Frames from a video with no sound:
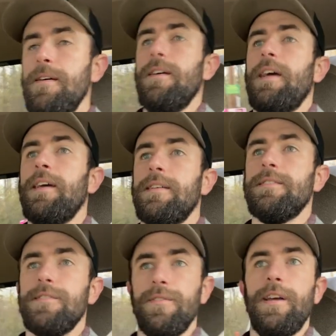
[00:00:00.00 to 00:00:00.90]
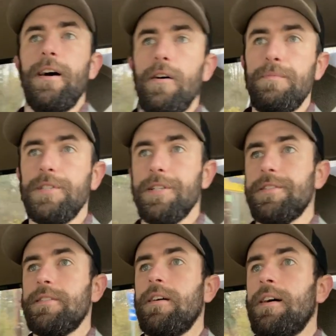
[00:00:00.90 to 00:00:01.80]
and so now I'm
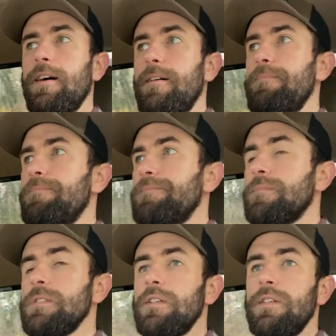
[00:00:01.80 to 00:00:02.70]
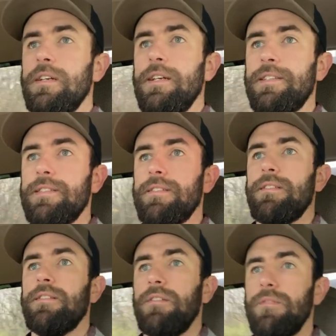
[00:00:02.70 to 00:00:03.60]
just, um, it's,
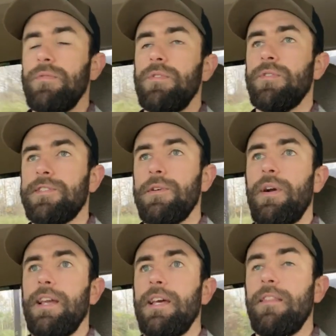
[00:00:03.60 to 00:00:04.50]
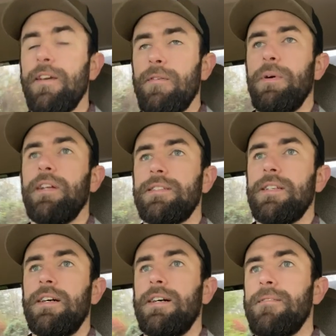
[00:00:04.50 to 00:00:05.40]
you'll see when I get there, but it's
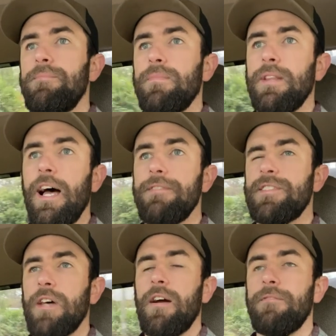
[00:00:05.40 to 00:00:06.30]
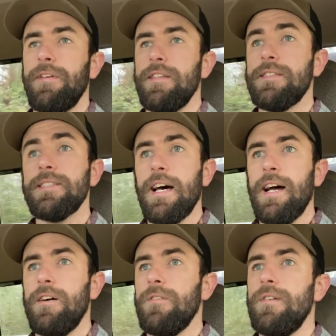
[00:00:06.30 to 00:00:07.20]
a livestock fence
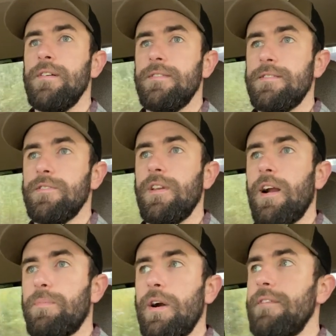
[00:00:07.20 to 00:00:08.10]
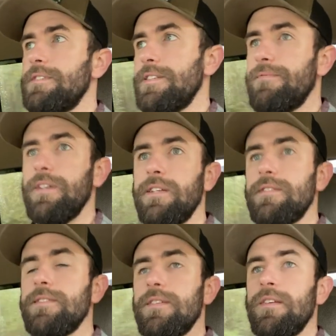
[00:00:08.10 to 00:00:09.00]
style, so not a privacy
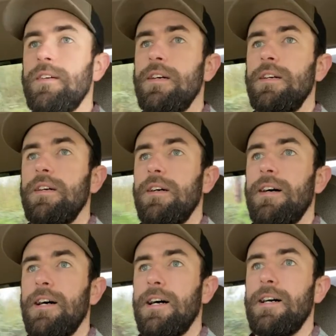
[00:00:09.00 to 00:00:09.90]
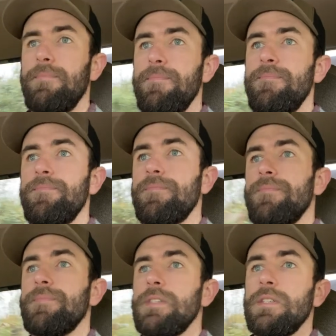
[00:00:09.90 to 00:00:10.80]
fence. Um,
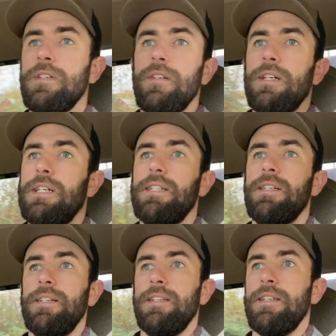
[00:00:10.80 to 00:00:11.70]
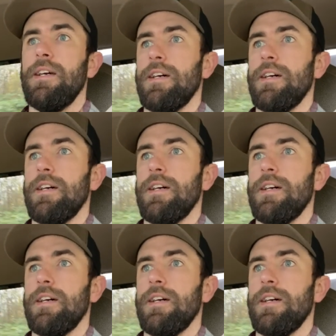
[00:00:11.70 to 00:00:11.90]
and yeah,